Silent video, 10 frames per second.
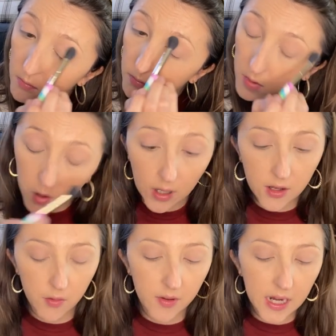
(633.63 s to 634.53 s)
Okay,
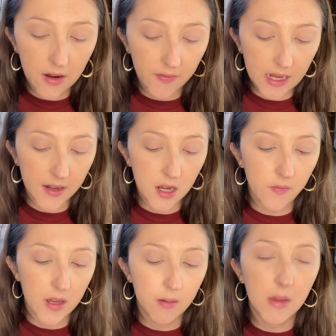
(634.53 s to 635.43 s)
so once I have that down,
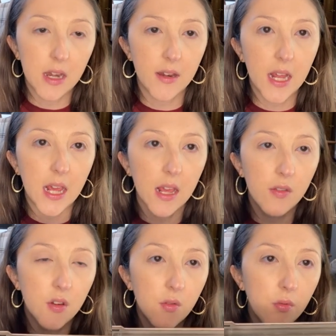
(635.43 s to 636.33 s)
then I'm going to take
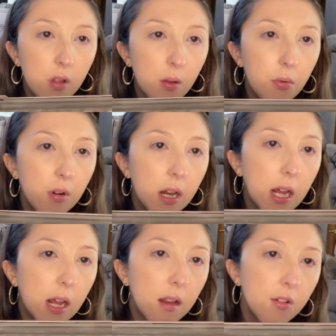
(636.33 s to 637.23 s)
this really
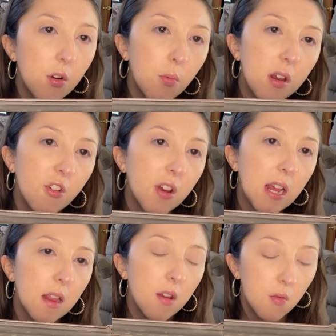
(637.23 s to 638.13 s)
pretty taupey
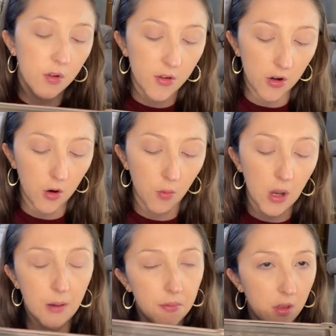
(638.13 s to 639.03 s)
shade. This was so
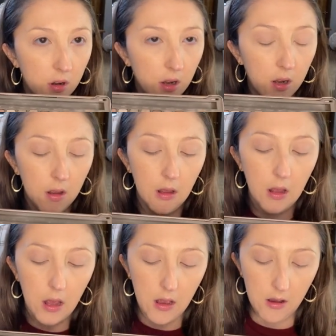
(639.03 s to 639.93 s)
popular.
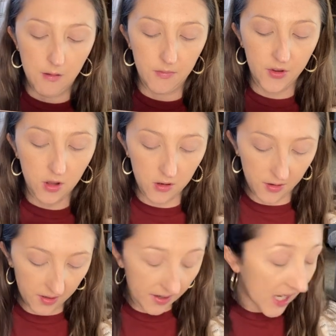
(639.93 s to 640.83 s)
It's called
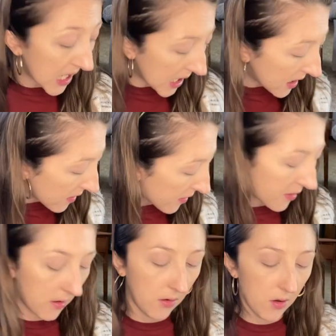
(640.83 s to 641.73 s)
Tease,
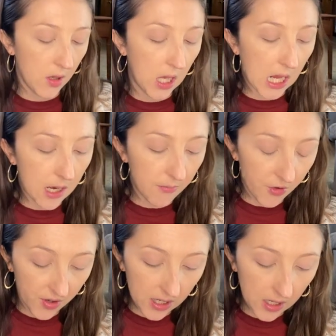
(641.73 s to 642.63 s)
and I'm
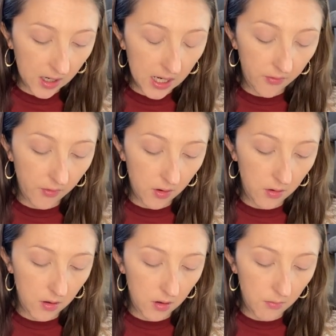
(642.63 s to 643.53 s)
just going to kind of
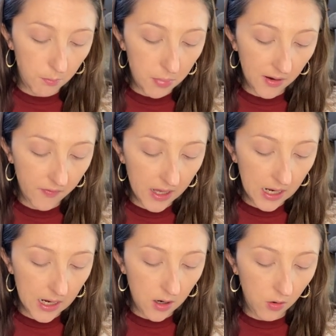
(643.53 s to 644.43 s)
buff that
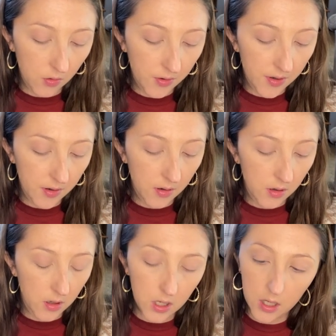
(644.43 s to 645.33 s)
out
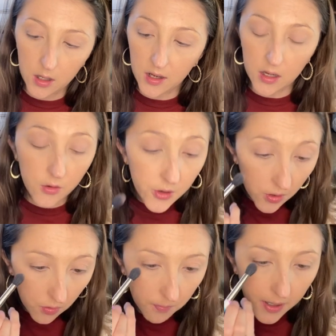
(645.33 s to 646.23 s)

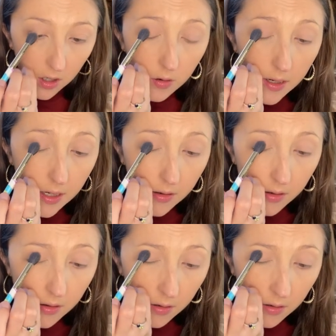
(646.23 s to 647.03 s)
into my crease.